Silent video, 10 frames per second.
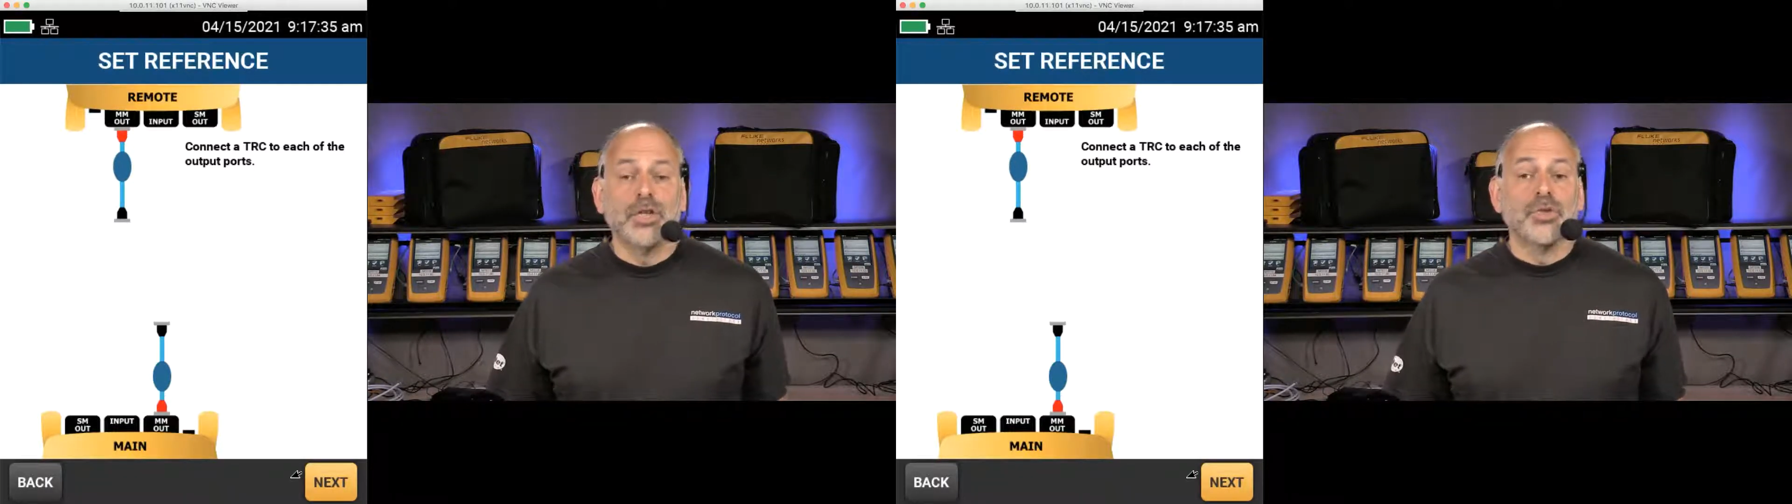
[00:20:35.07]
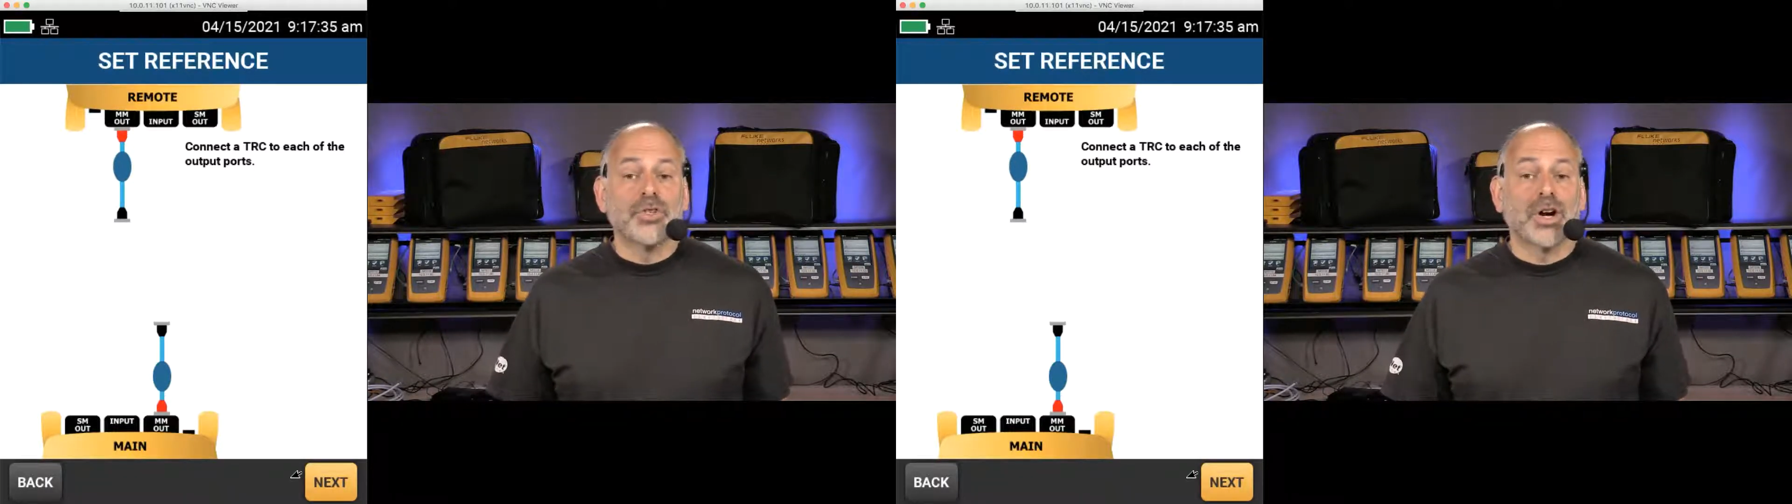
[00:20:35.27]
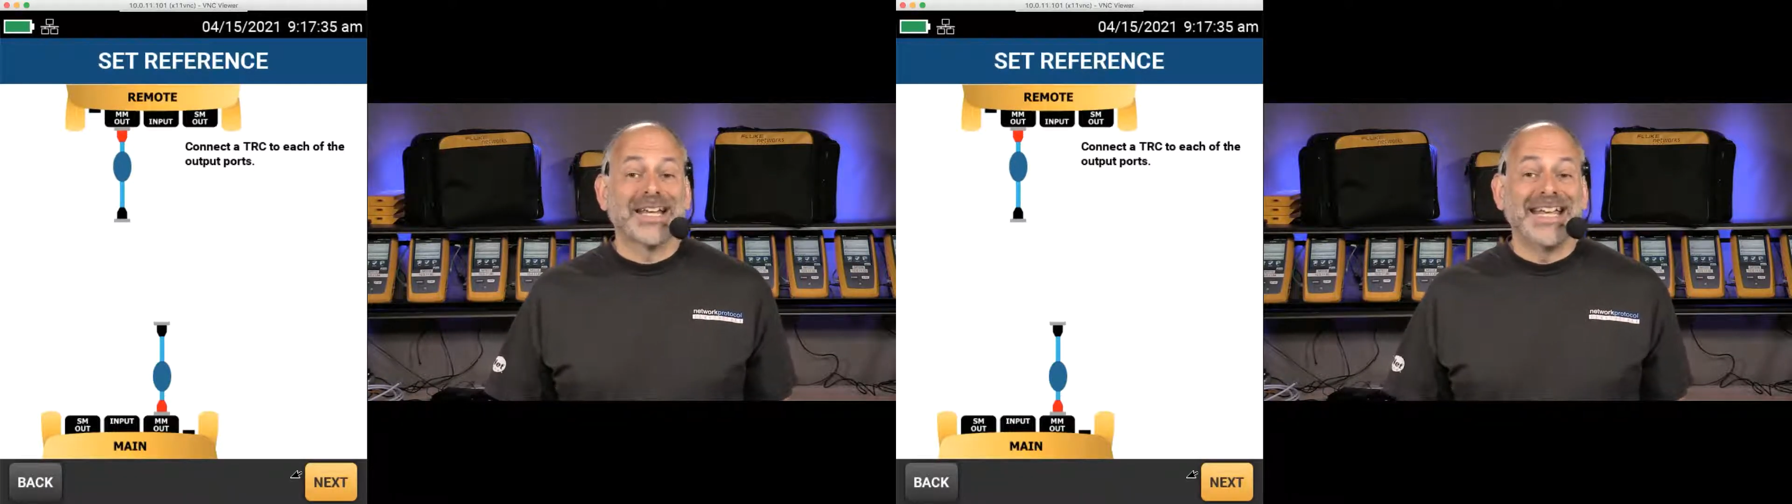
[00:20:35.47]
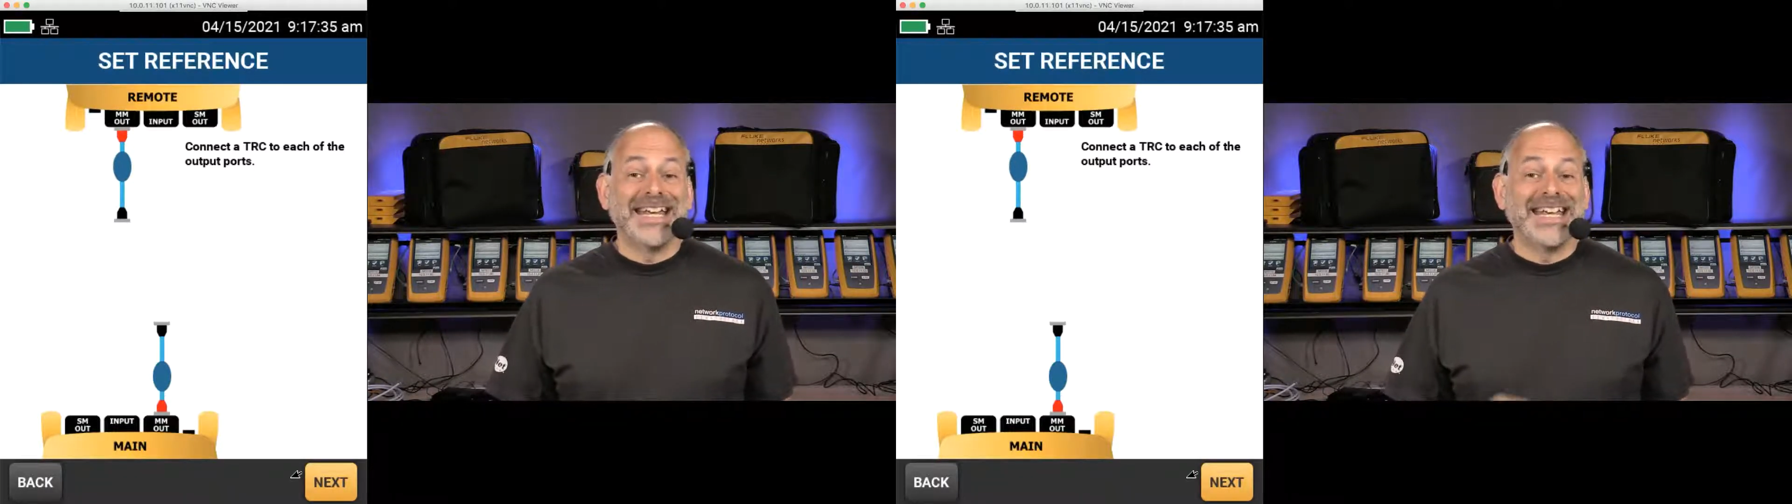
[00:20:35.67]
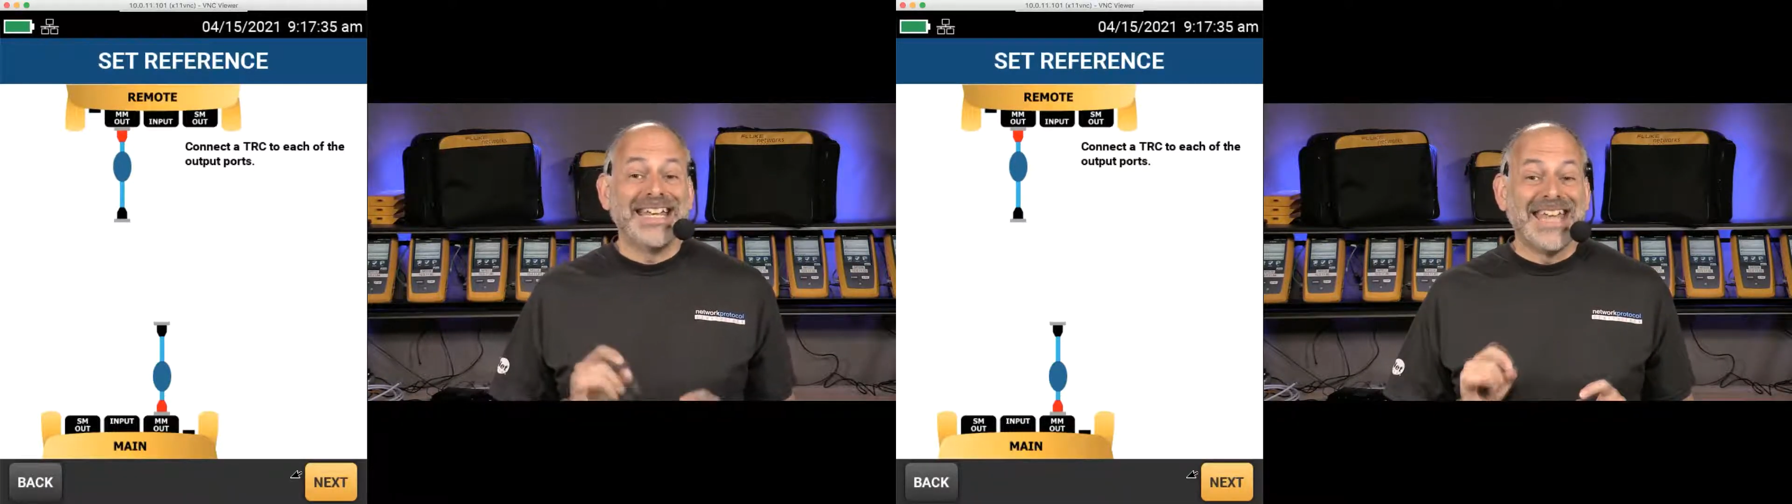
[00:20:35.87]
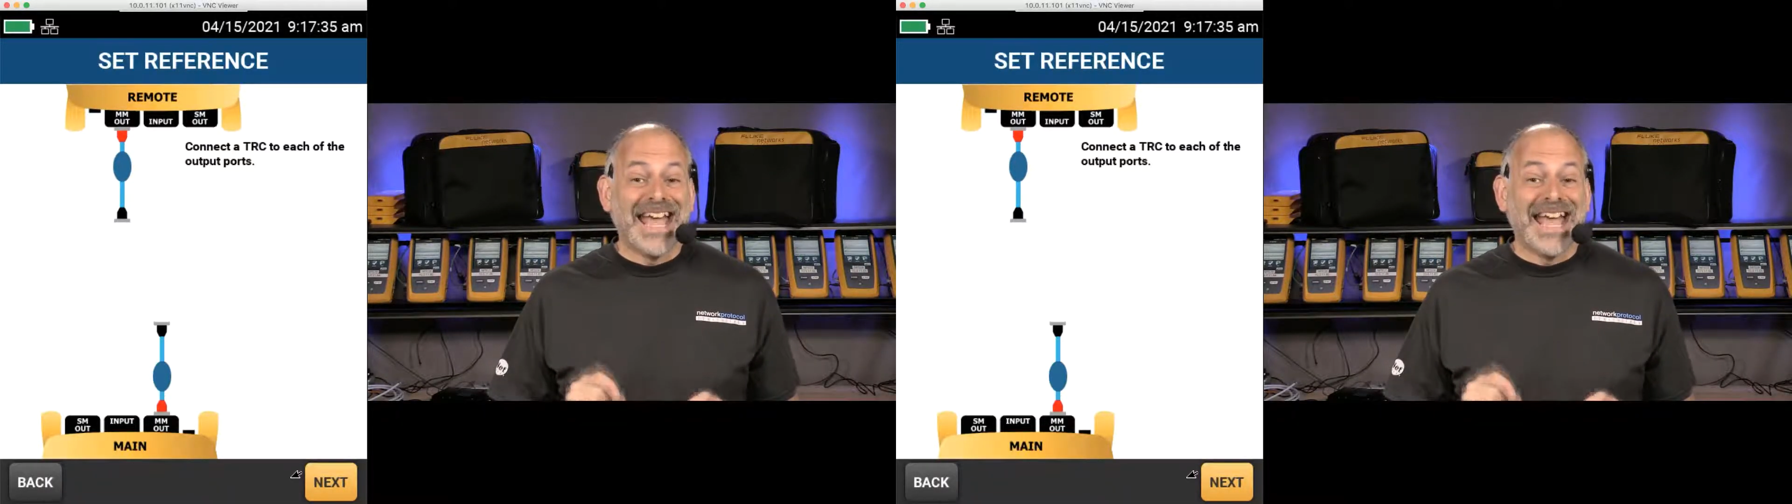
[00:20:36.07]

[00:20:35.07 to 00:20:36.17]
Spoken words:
you start getting